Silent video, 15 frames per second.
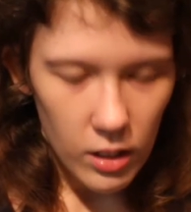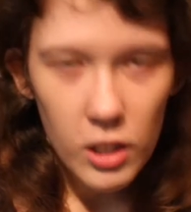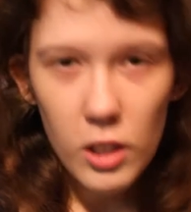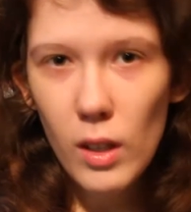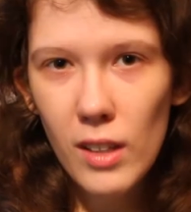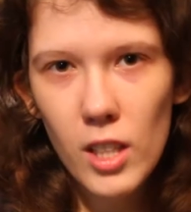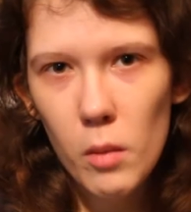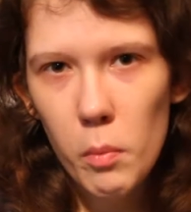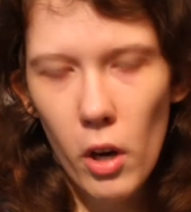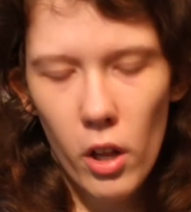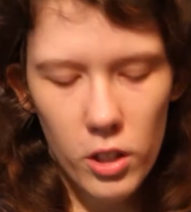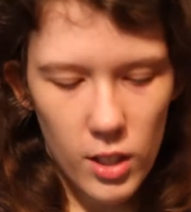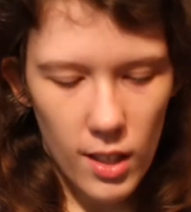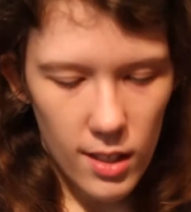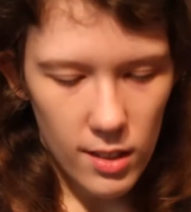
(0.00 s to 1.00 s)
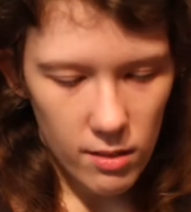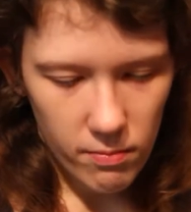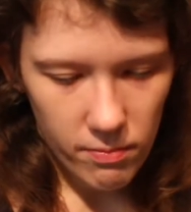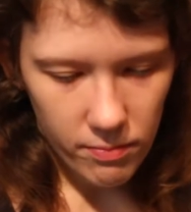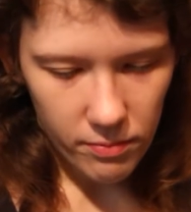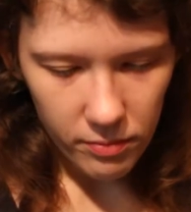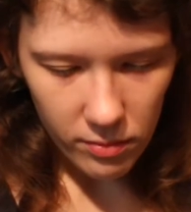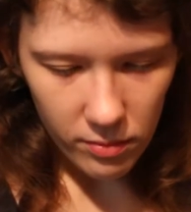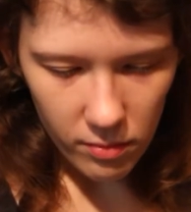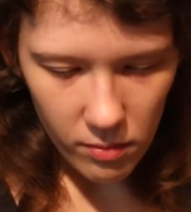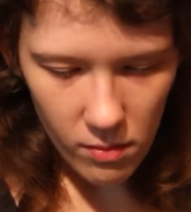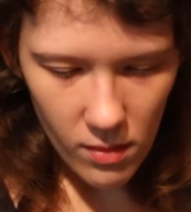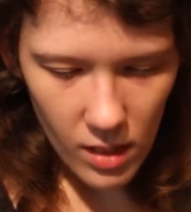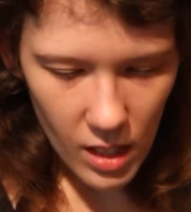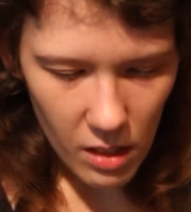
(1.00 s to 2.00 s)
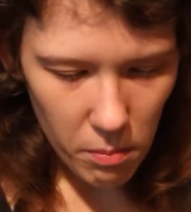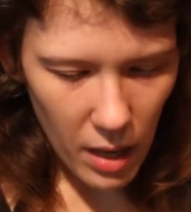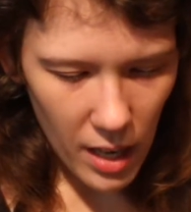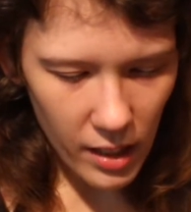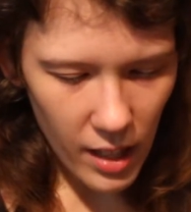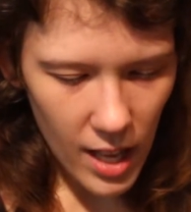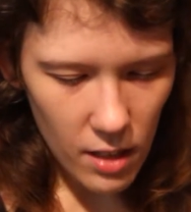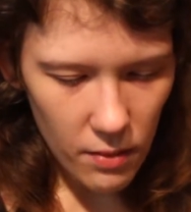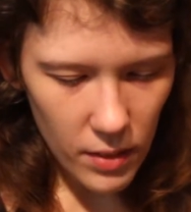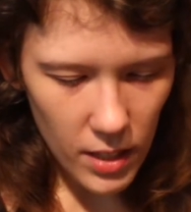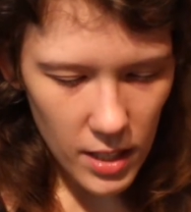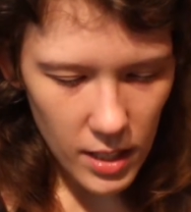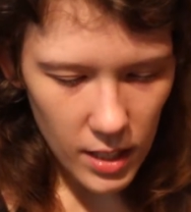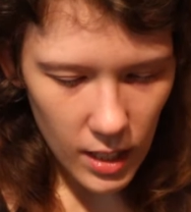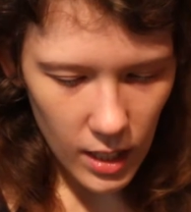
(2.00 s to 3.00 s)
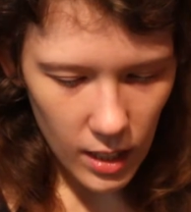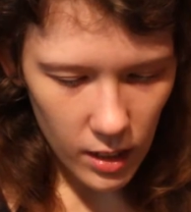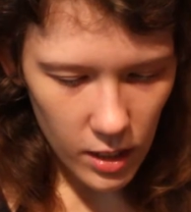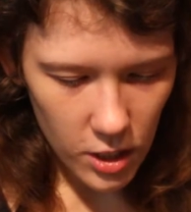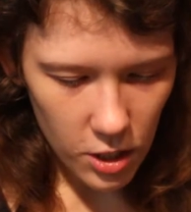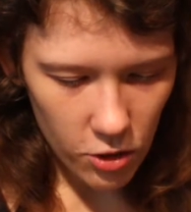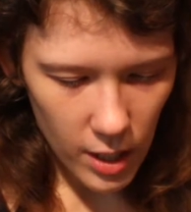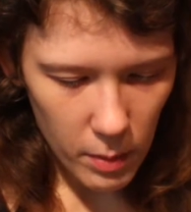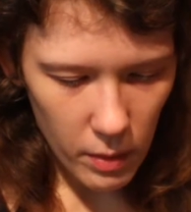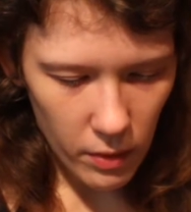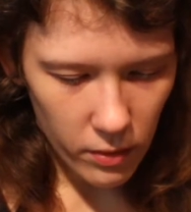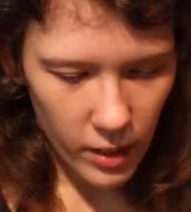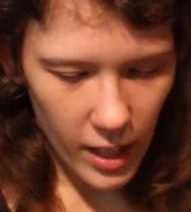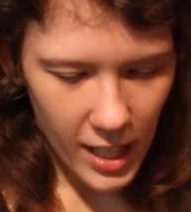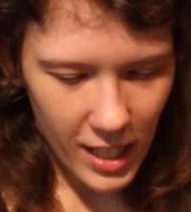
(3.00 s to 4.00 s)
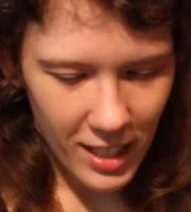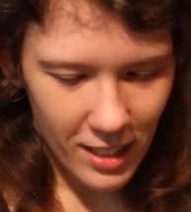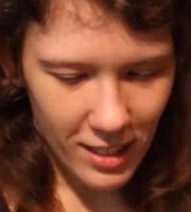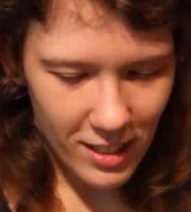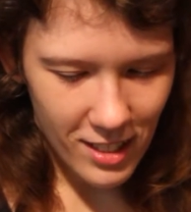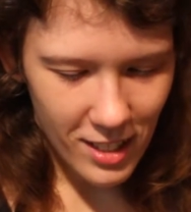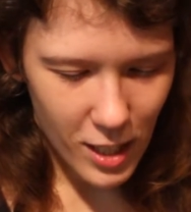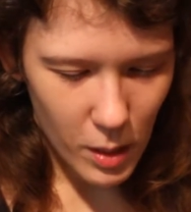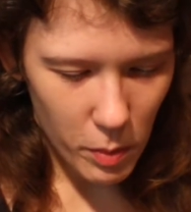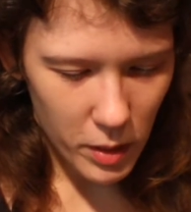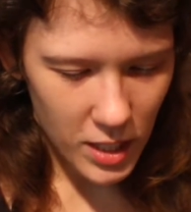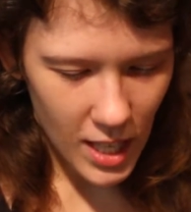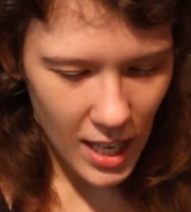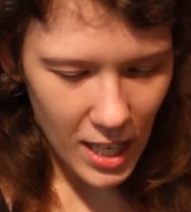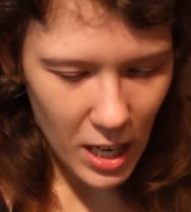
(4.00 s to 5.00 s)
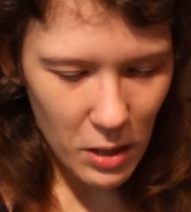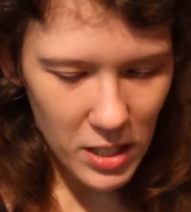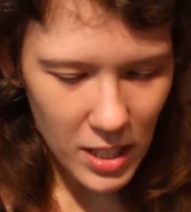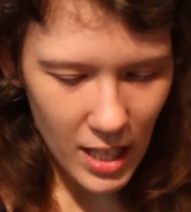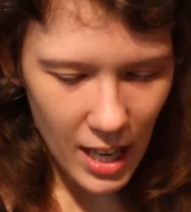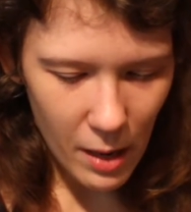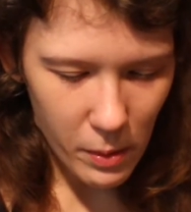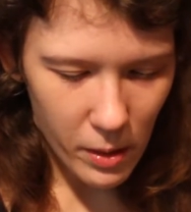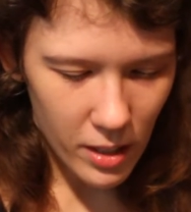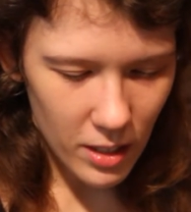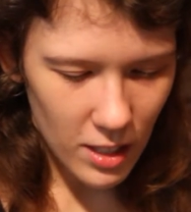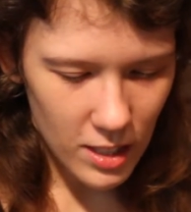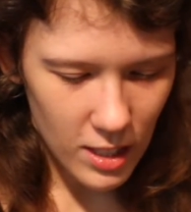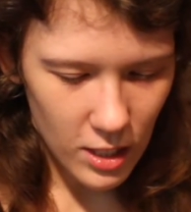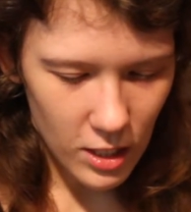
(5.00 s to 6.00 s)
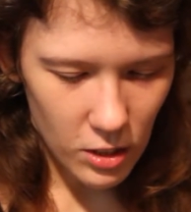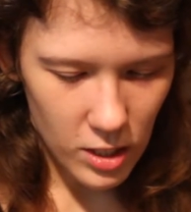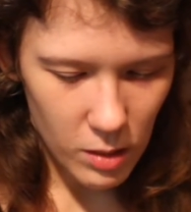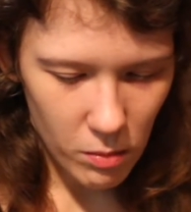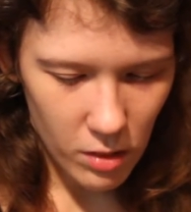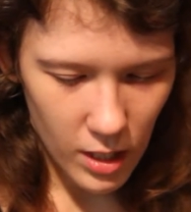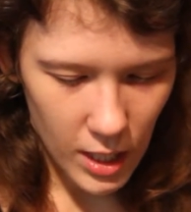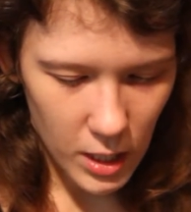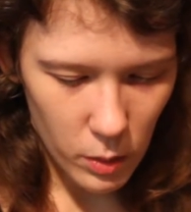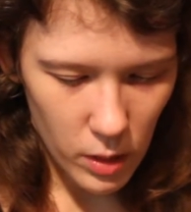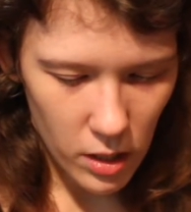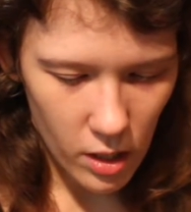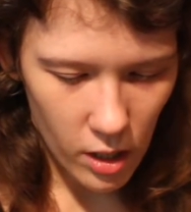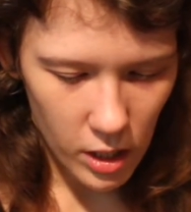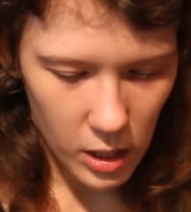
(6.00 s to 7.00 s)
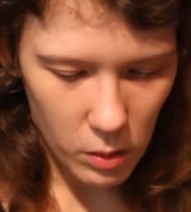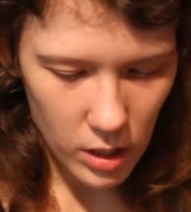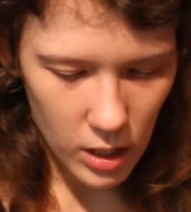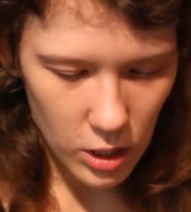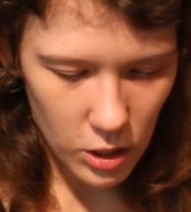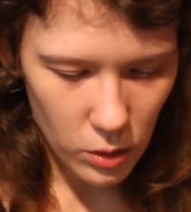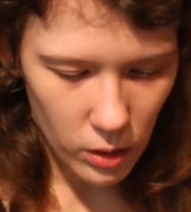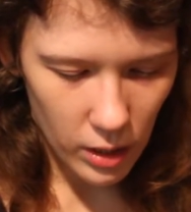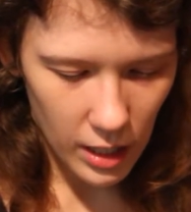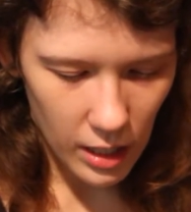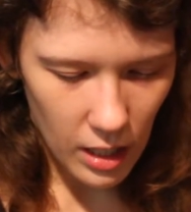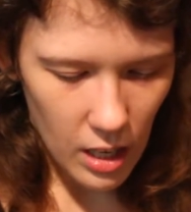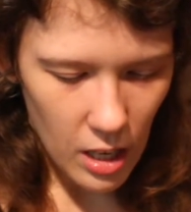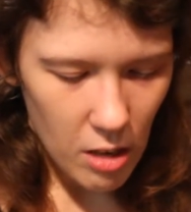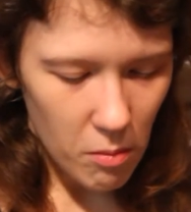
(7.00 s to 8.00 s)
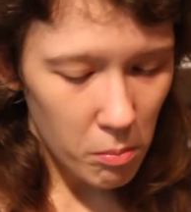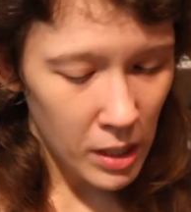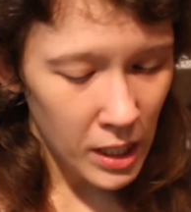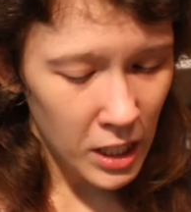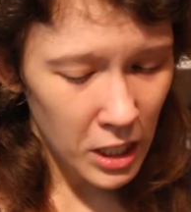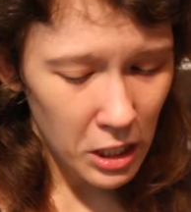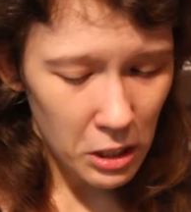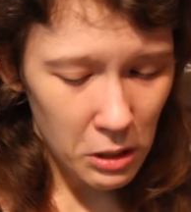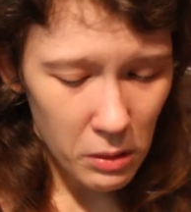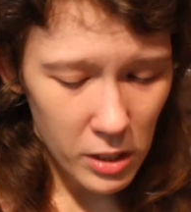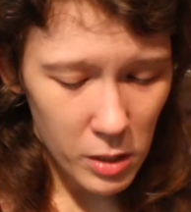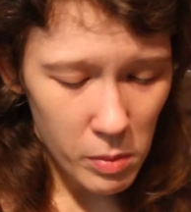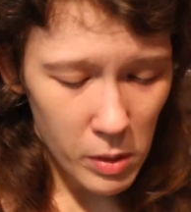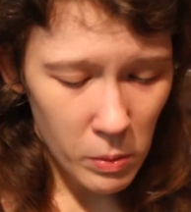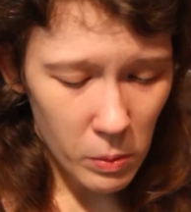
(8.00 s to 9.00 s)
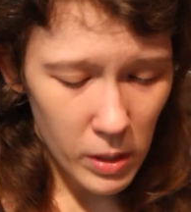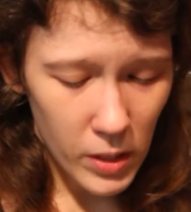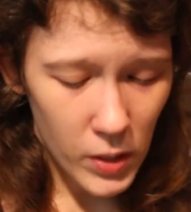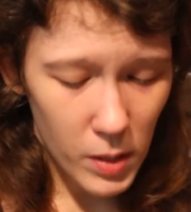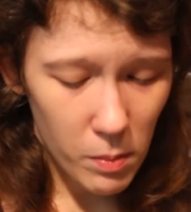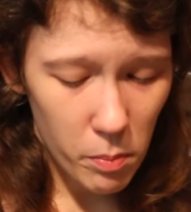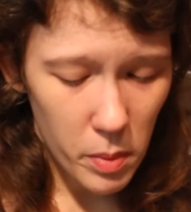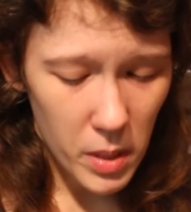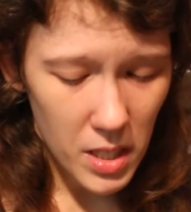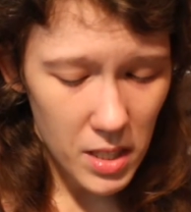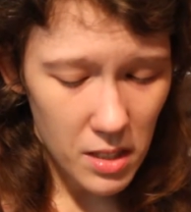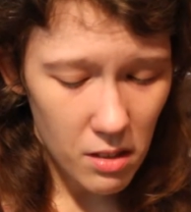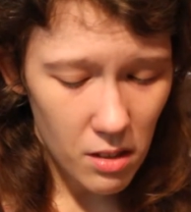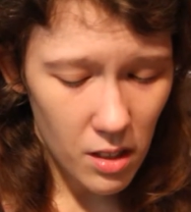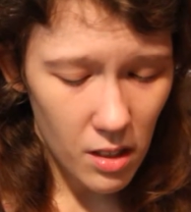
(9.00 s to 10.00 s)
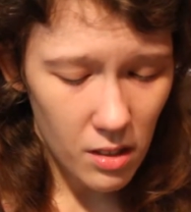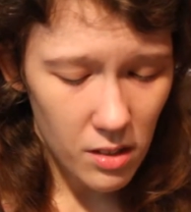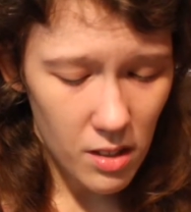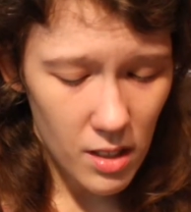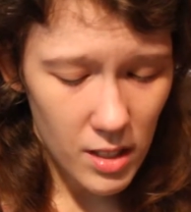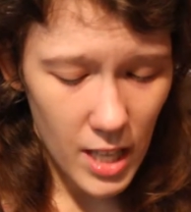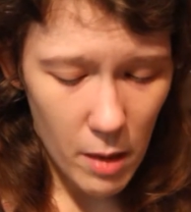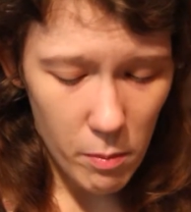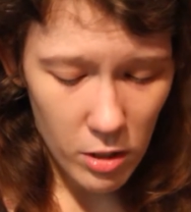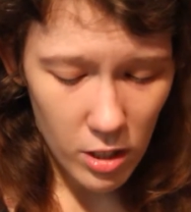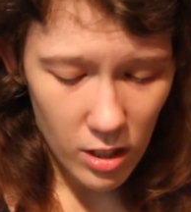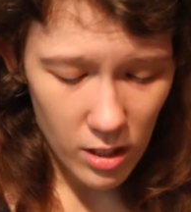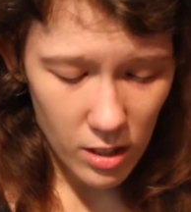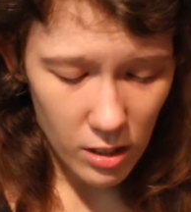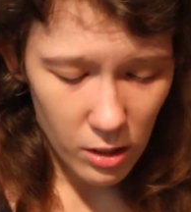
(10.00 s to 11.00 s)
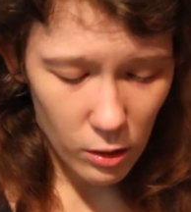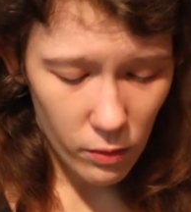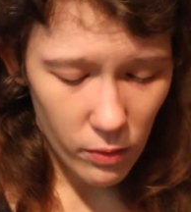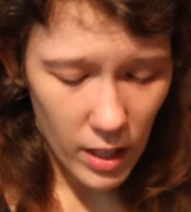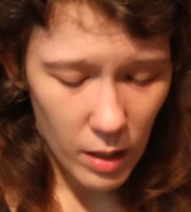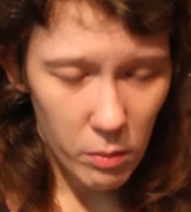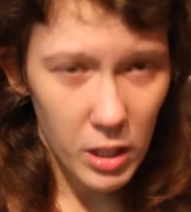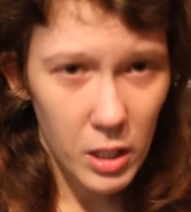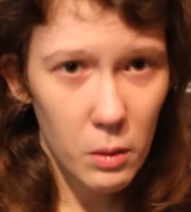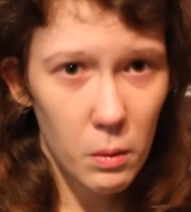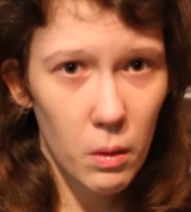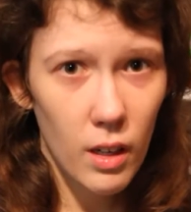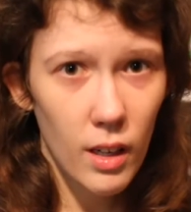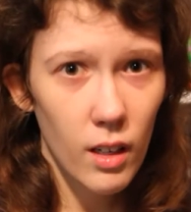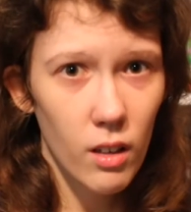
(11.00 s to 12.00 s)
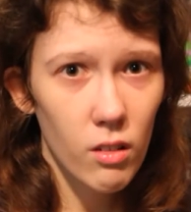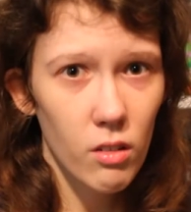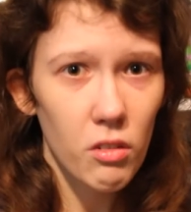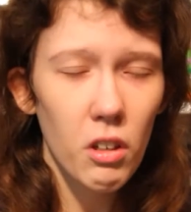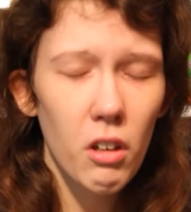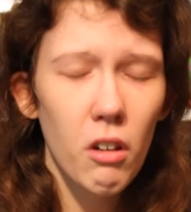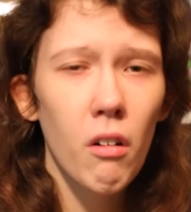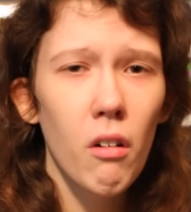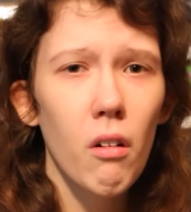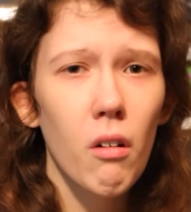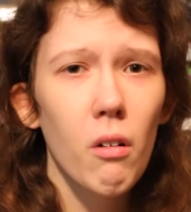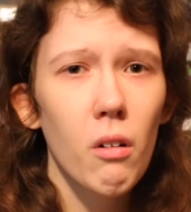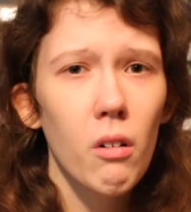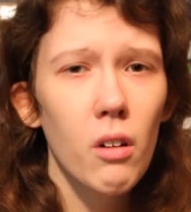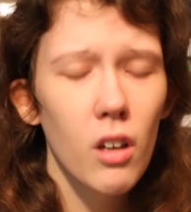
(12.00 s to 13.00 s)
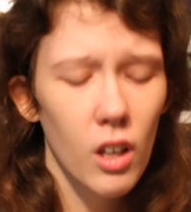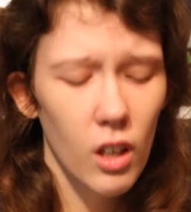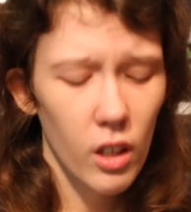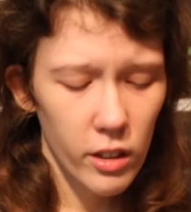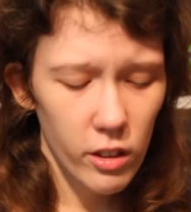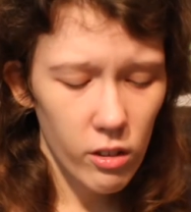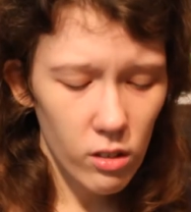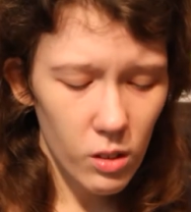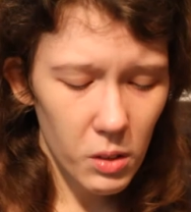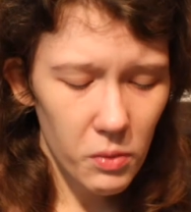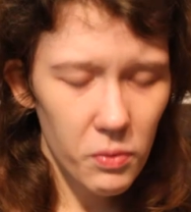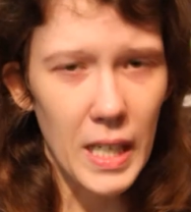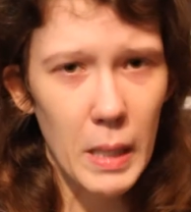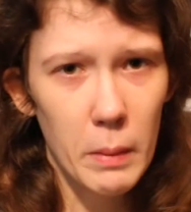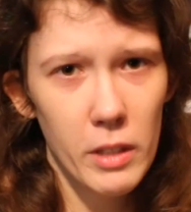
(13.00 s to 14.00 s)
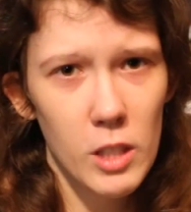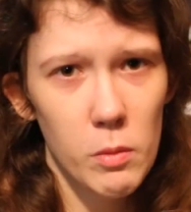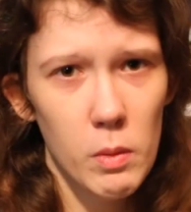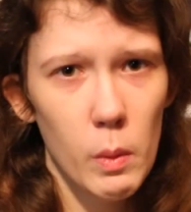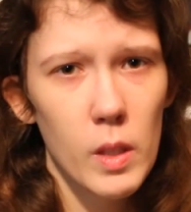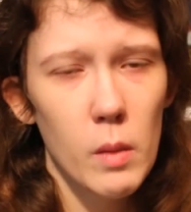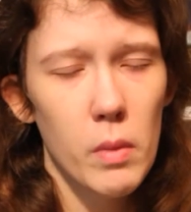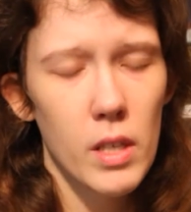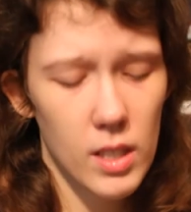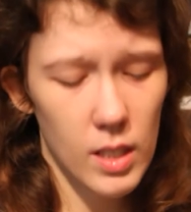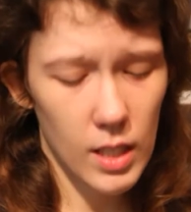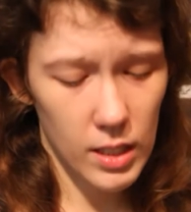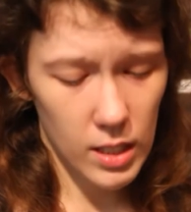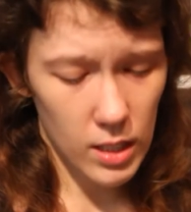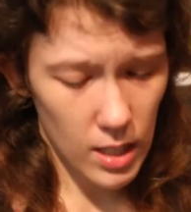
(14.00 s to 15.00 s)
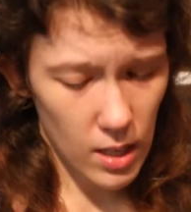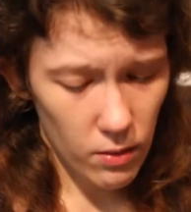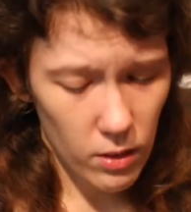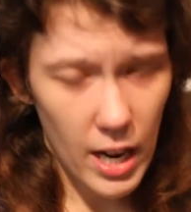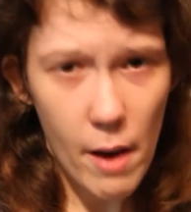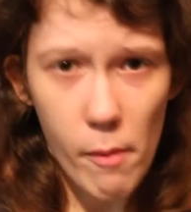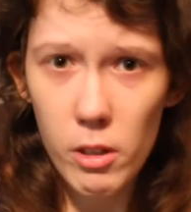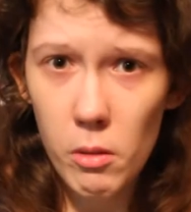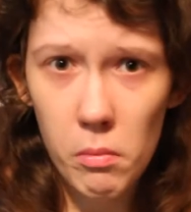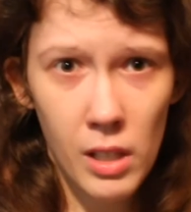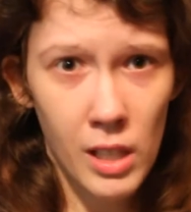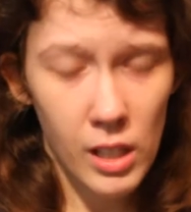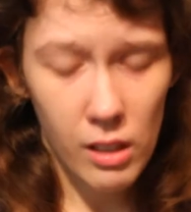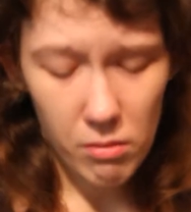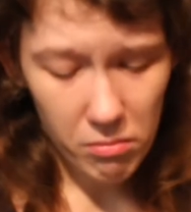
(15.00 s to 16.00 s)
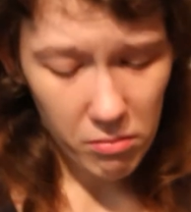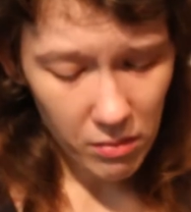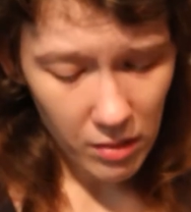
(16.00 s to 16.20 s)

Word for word: You don't have to apologize. My life is an endless stream of lateness. The potatoes and I wanted to send you some things we thought you would enjoy. Meeting you has been one of the best things that's happened to this little family in a while. Aww, your little family has been one of the best things that's ever happened to me.